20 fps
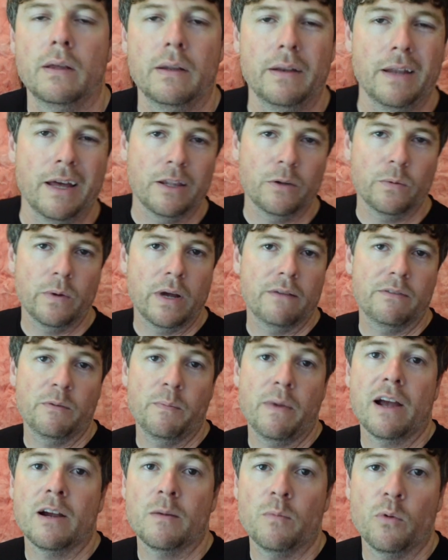now that we have the
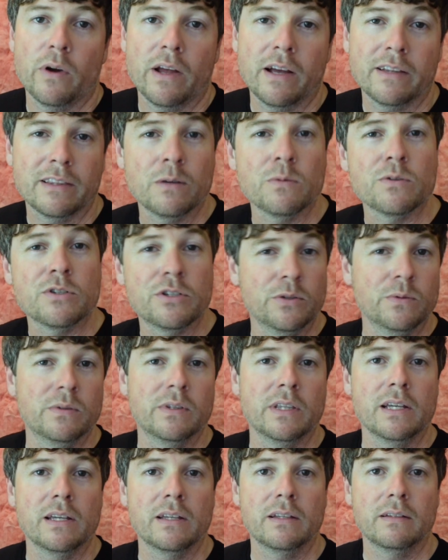backerboard out that was too
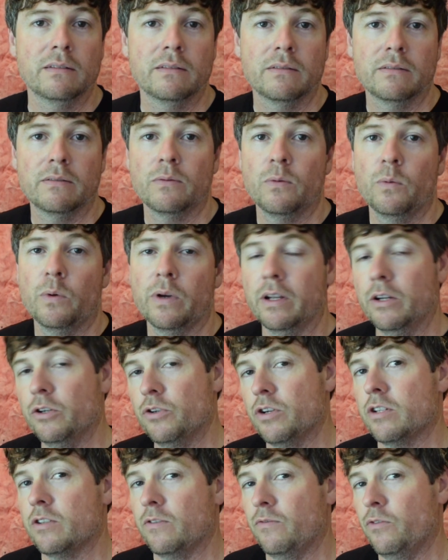thin, we can
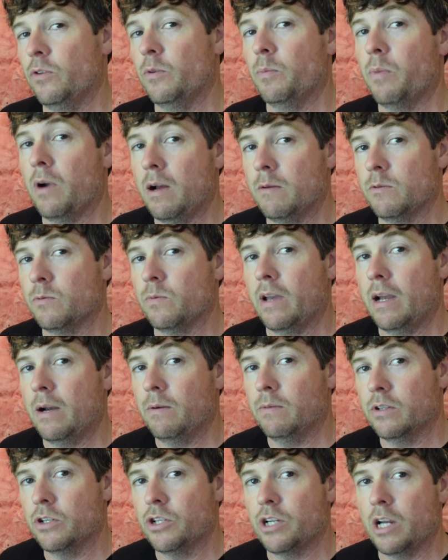address a few of the problems we have
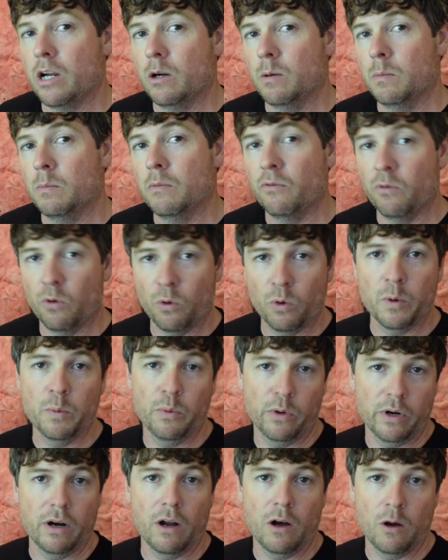with the shower before we
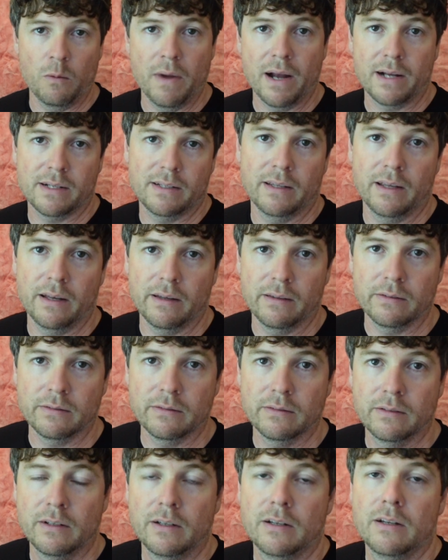put it all back together.
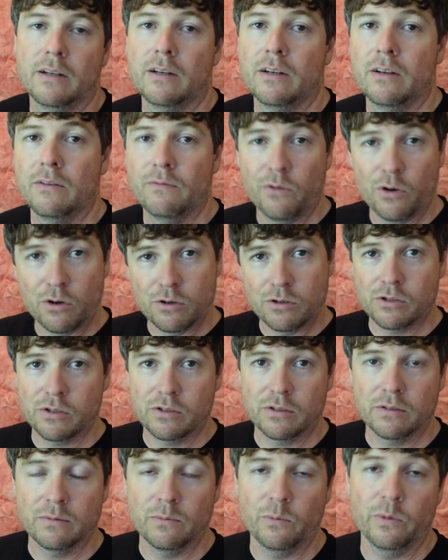
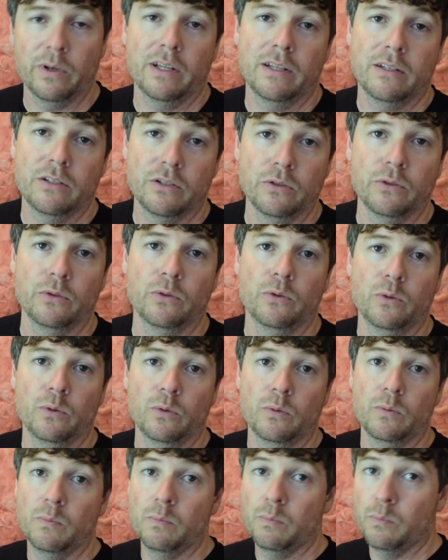First, we need
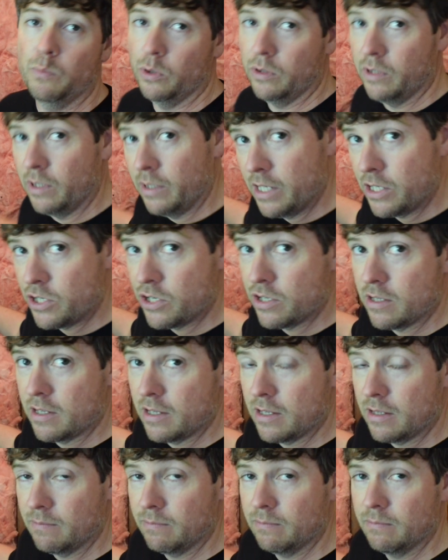to put the niches
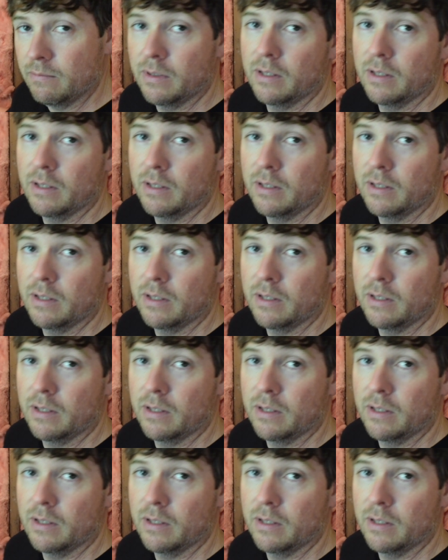in.